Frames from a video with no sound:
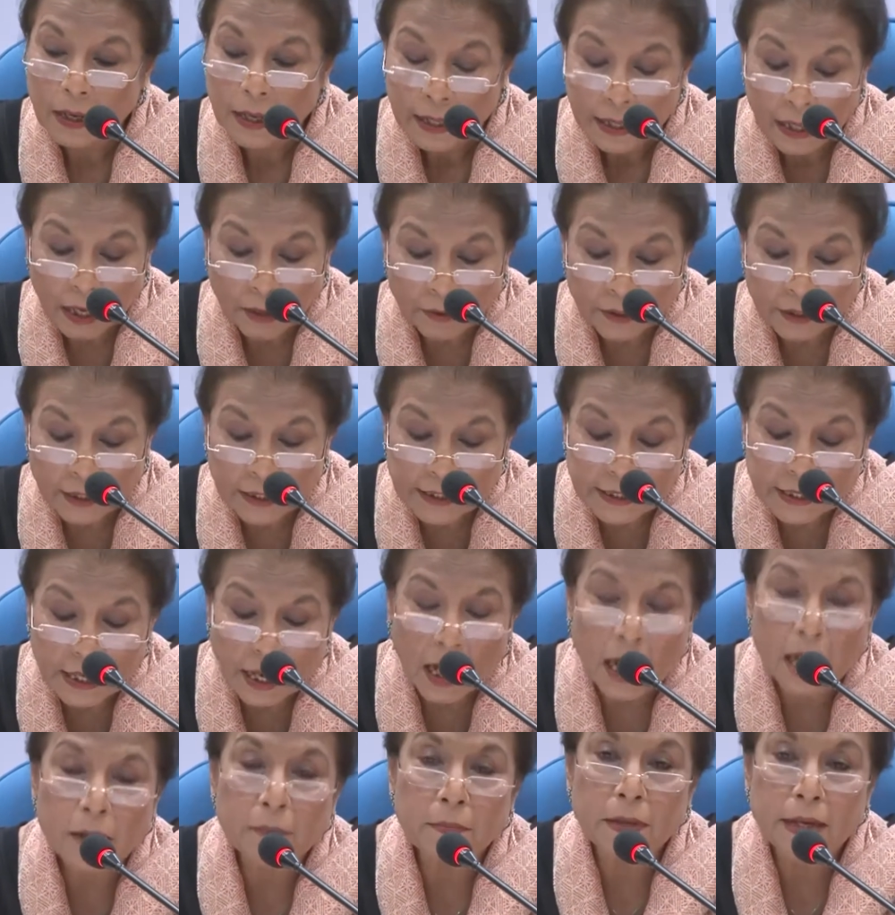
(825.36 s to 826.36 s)
Now, in the
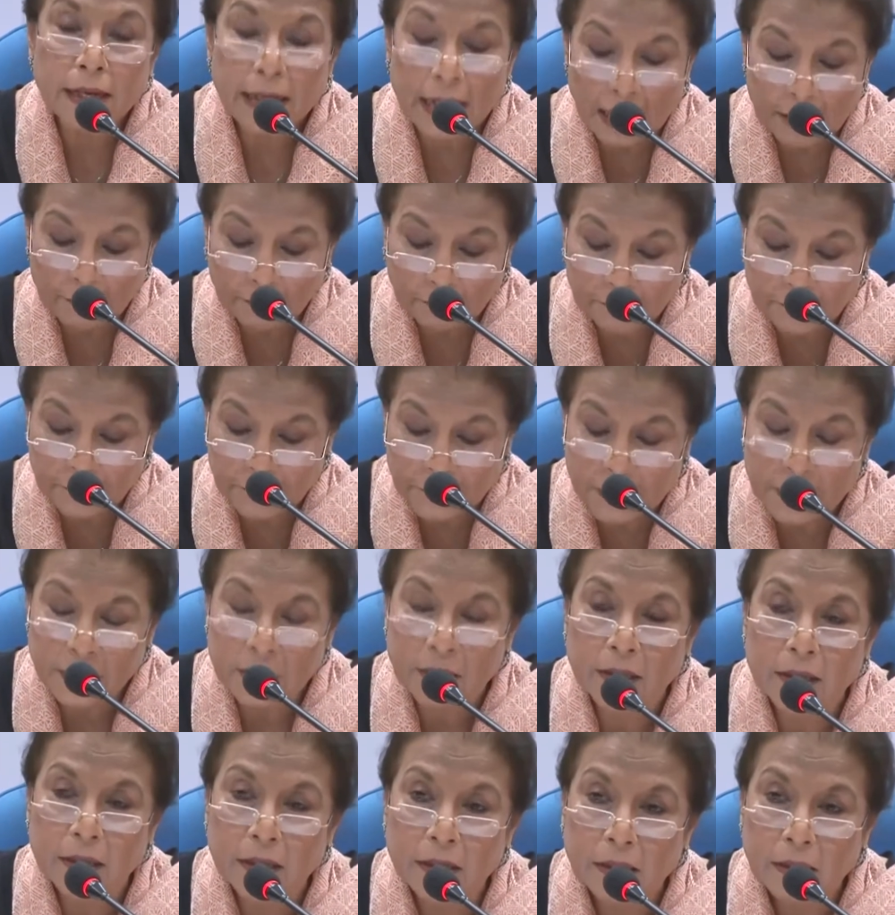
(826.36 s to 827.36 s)
time left,
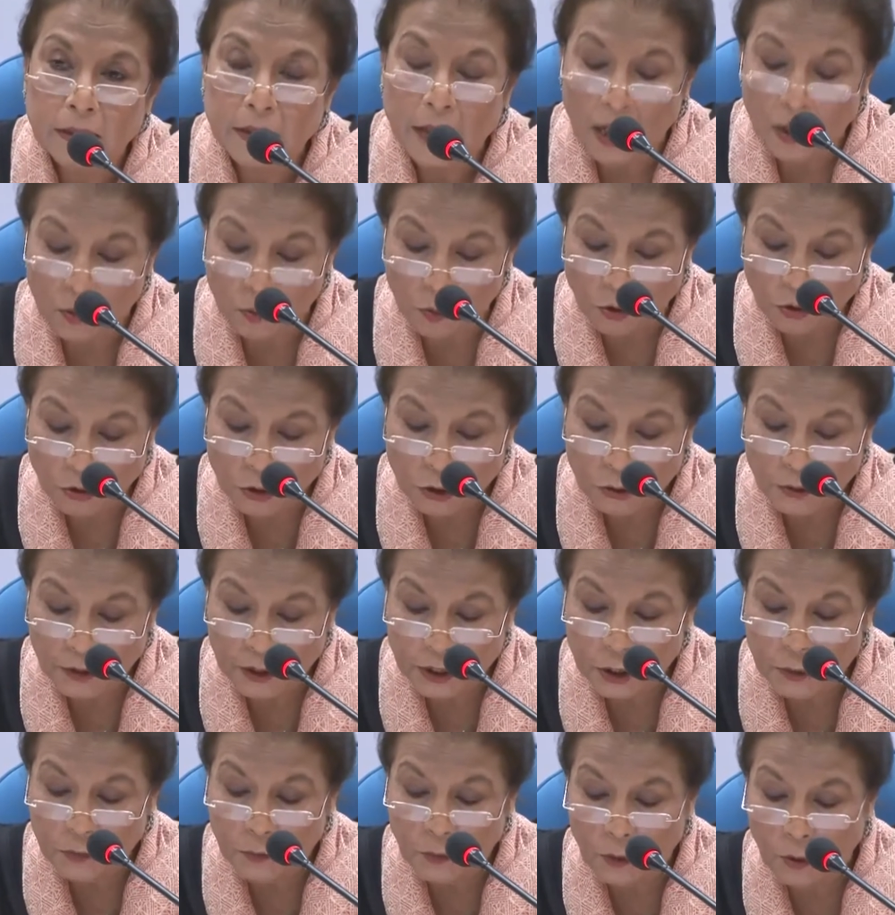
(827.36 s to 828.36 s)
I want to
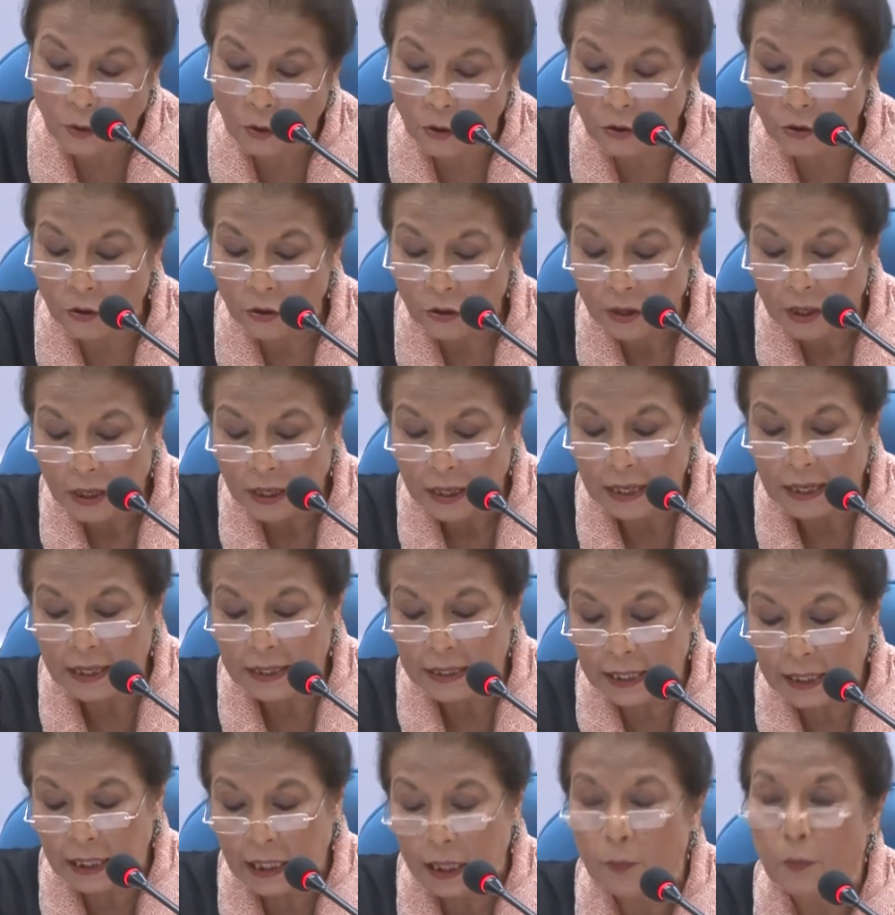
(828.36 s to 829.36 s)
explore a
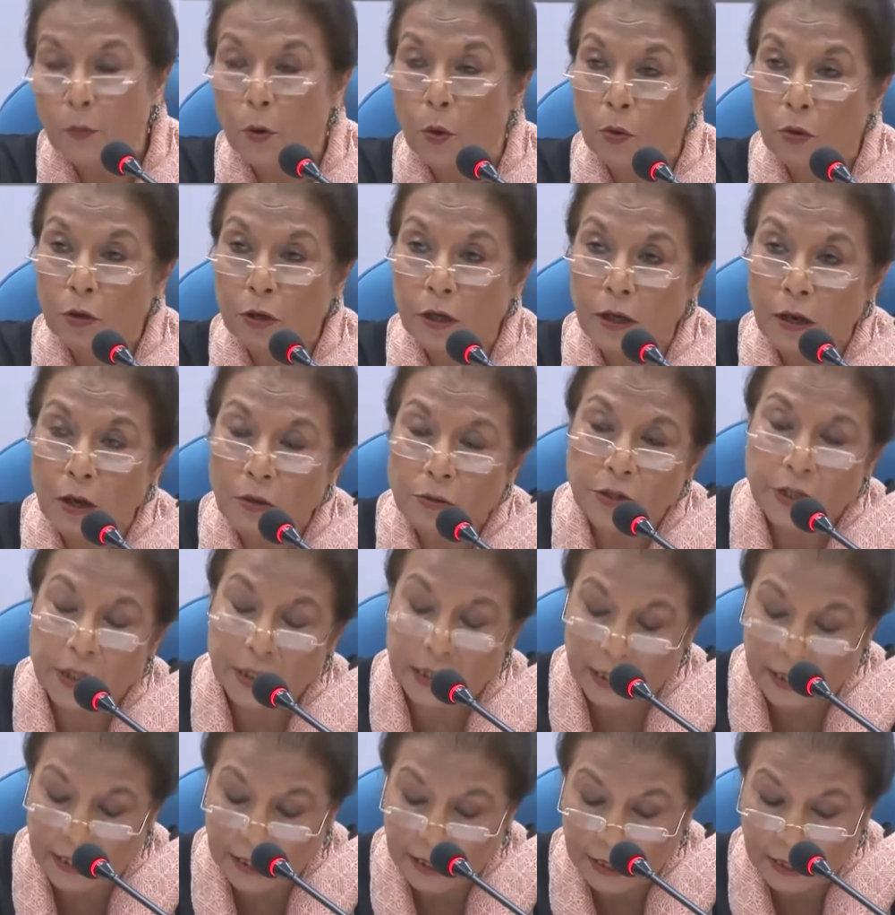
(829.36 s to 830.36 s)
little more
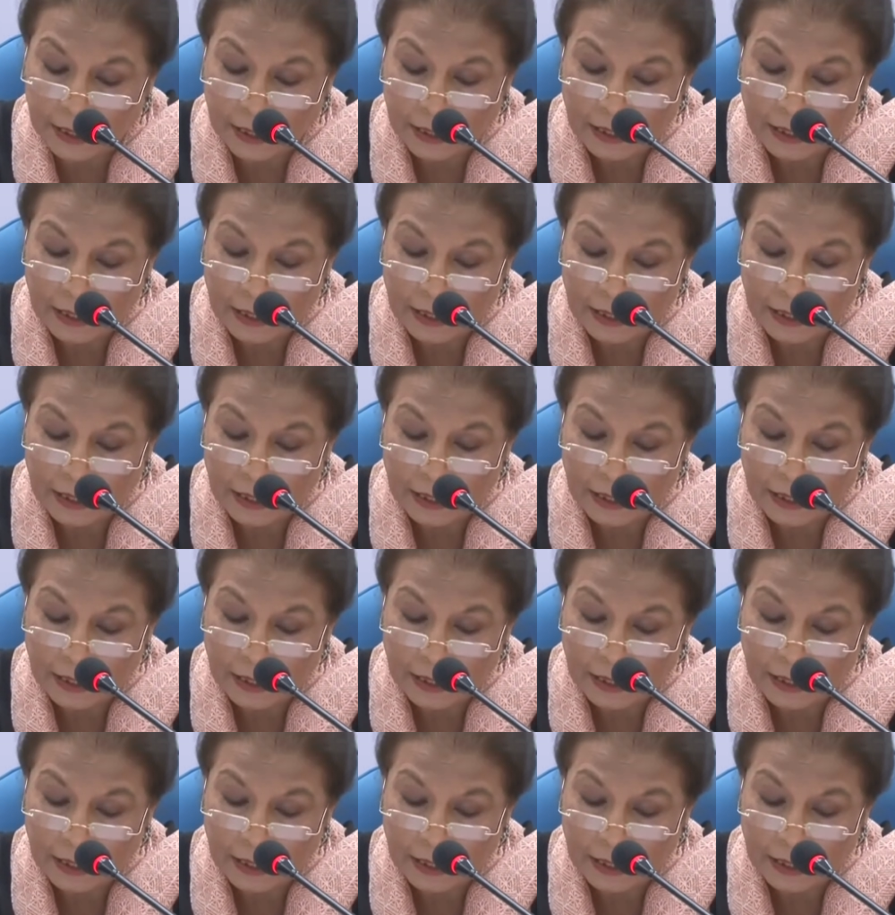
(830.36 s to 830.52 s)
closely